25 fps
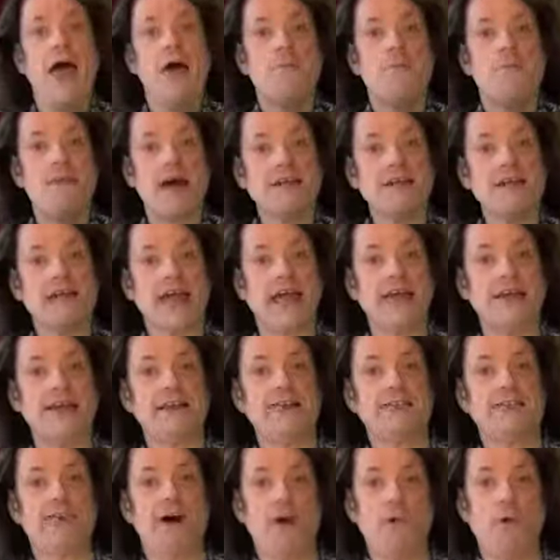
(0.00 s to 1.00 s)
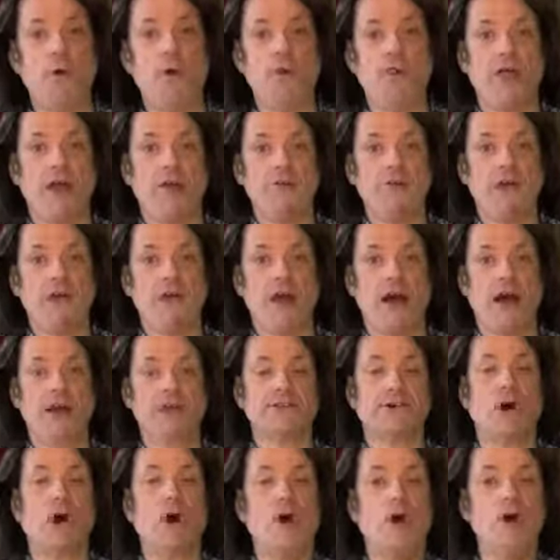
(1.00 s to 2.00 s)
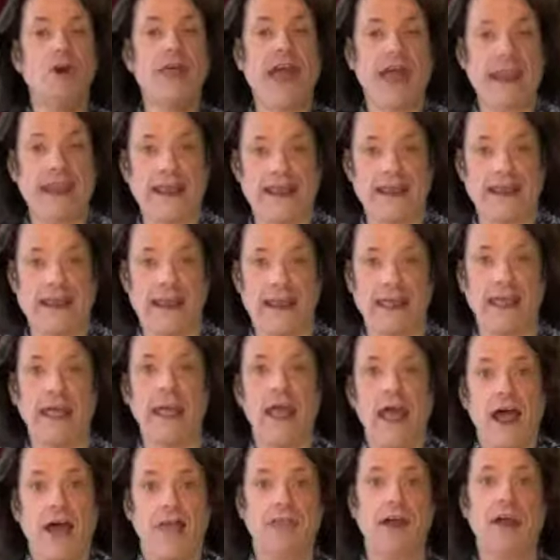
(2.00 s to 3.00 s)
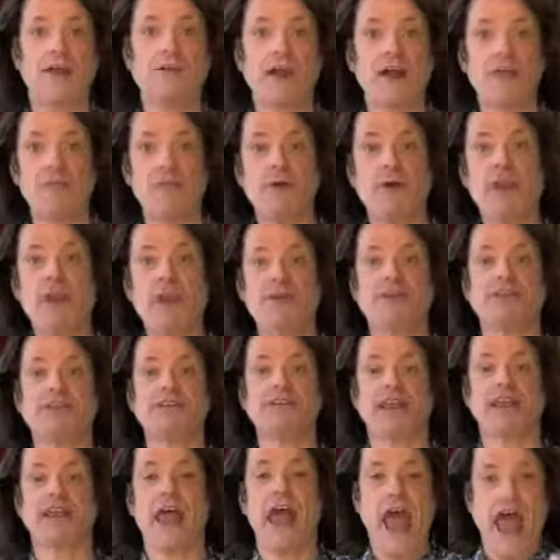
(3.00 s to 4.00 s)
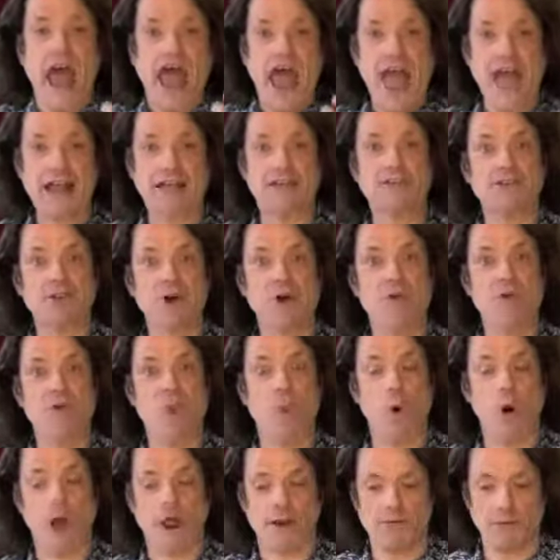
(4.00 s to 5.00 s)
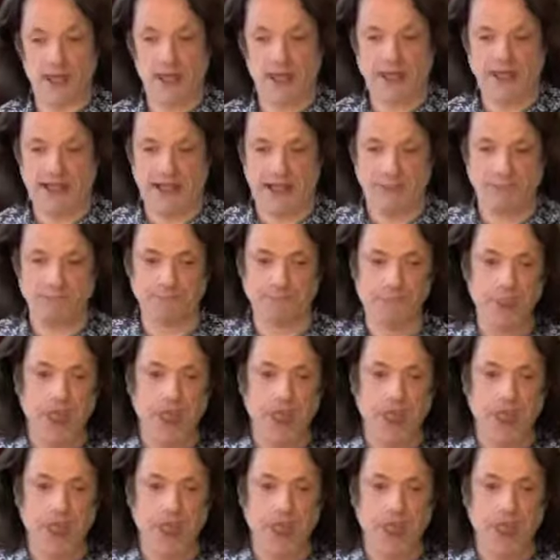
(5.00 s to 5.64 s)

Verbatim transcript: Mas Candí farm all their vineyards organically and they're great believers in hands-off winemaking.